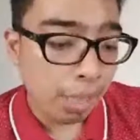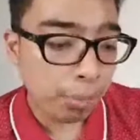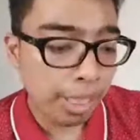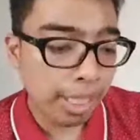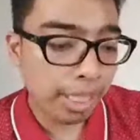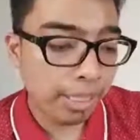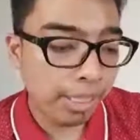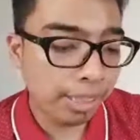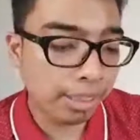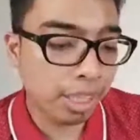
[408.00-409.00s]
with
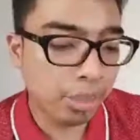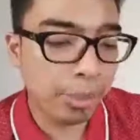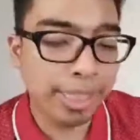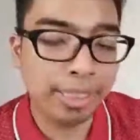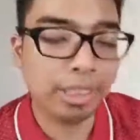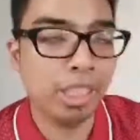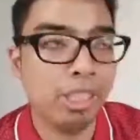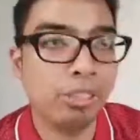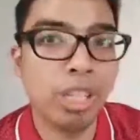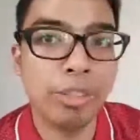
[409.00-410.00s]
his
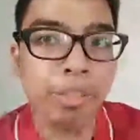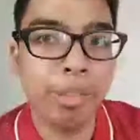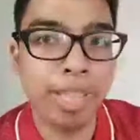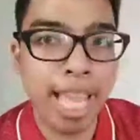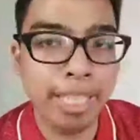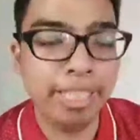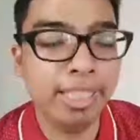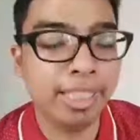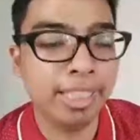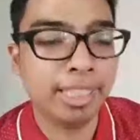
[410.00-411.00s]
song "Roaring with
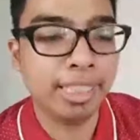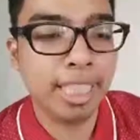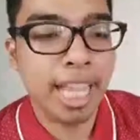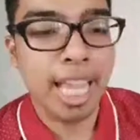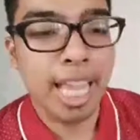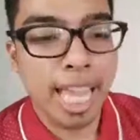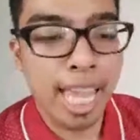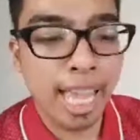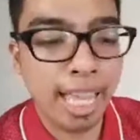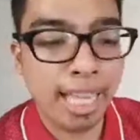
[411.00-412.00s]
Lions,"
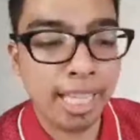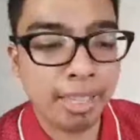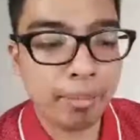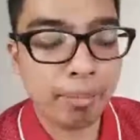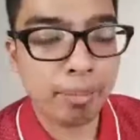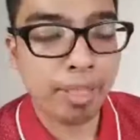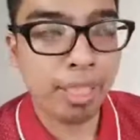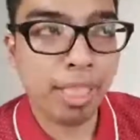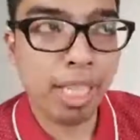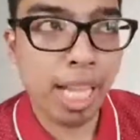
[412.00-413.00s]
and
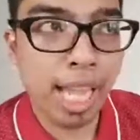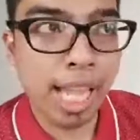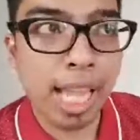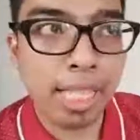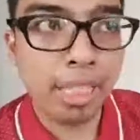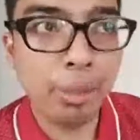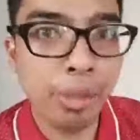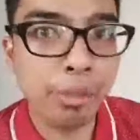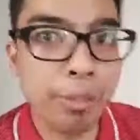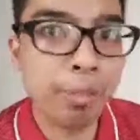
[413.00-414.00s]
there were
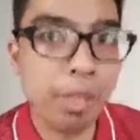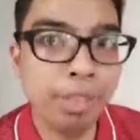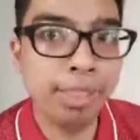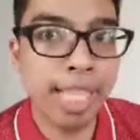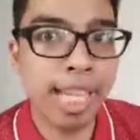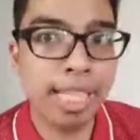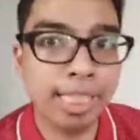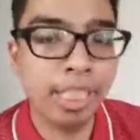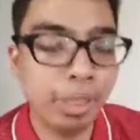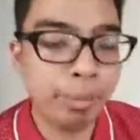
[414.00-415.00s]
reports that
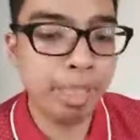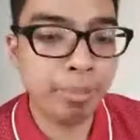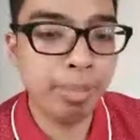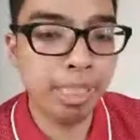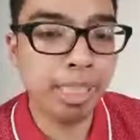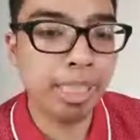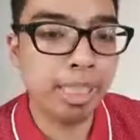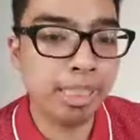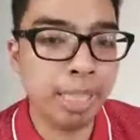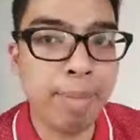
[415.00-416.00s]
there may
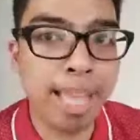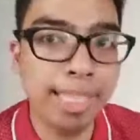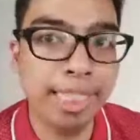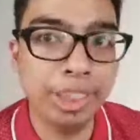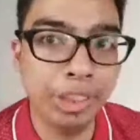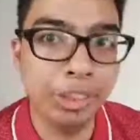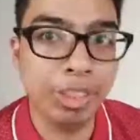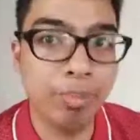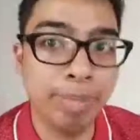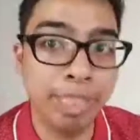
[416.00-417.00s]
be some allegations
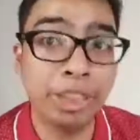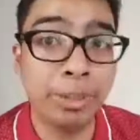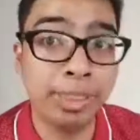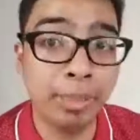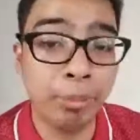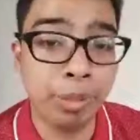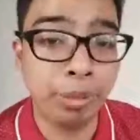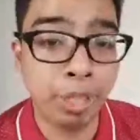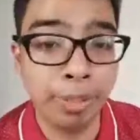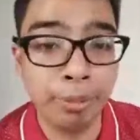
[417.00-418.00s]
of plagiarism with
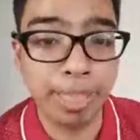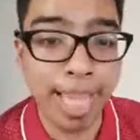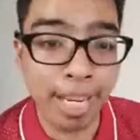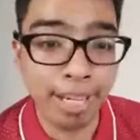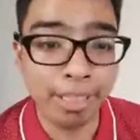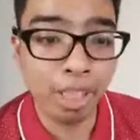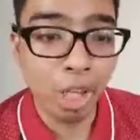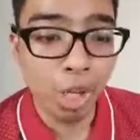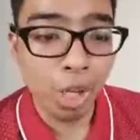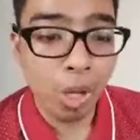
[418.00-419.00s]
"Roaring with Lions."
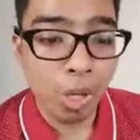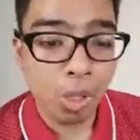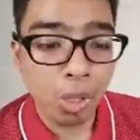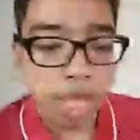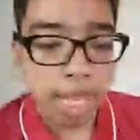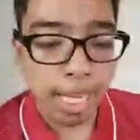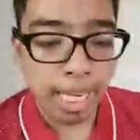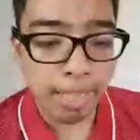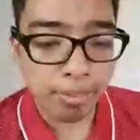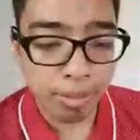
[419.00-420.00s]

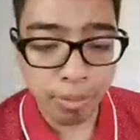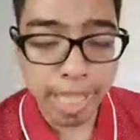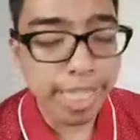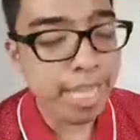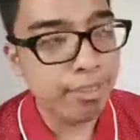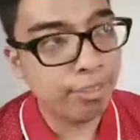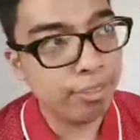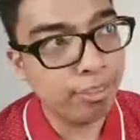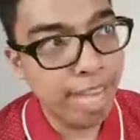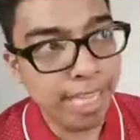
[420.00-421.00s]
And from what I've
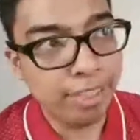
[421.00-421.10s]
read